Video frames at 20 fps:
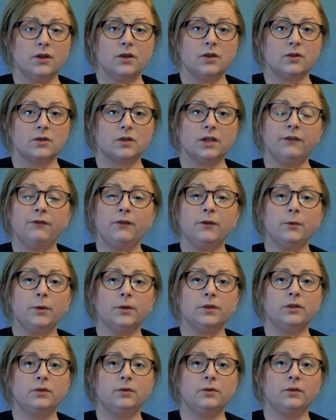So if you
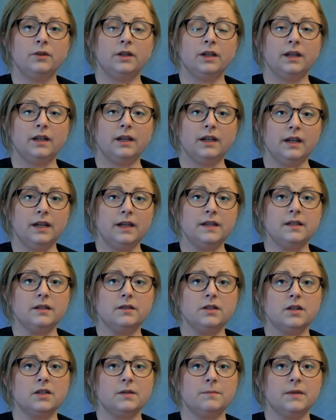want to do easy
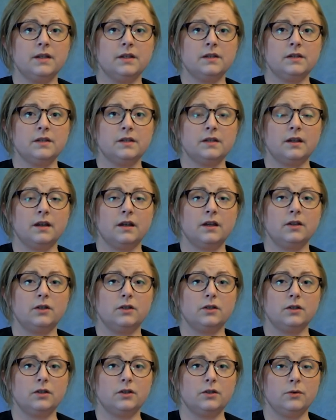adjustments,
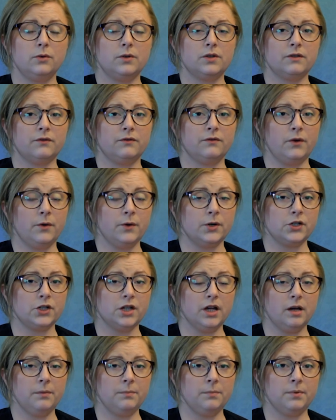use
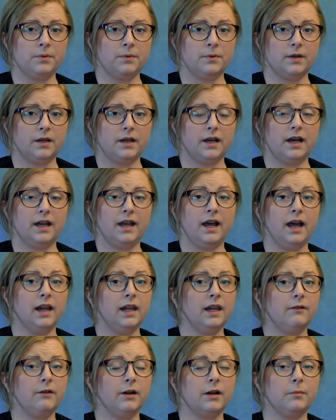Photoshop. I
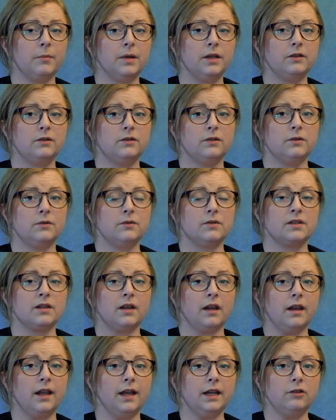highly recommend to use
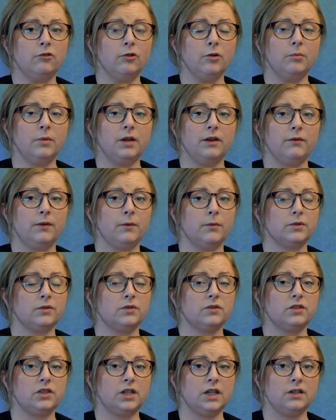Lightroom if you want to
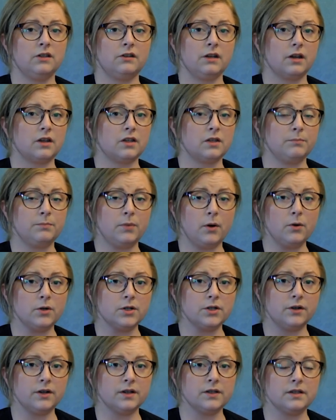change the
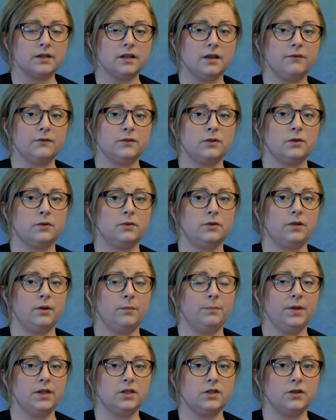exposure and stuff to your
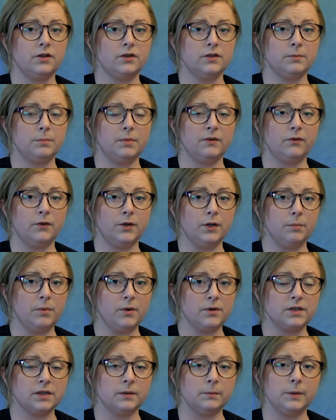pictures before you
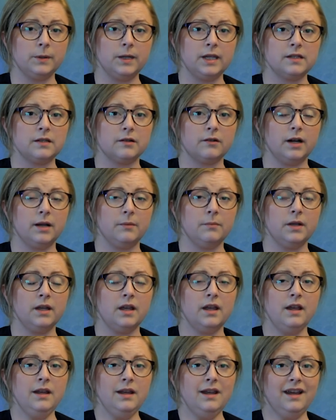post them on Instagram.
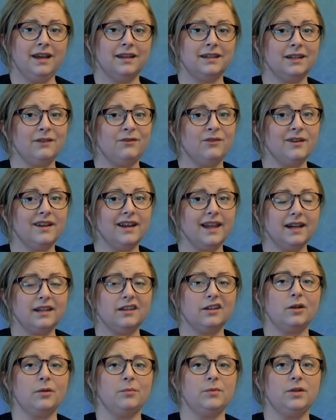And if you like
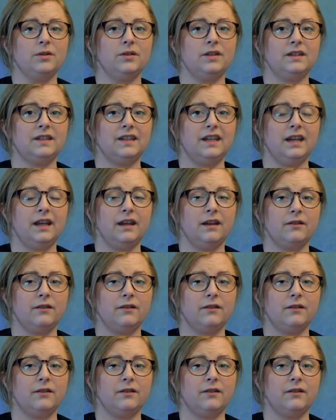the community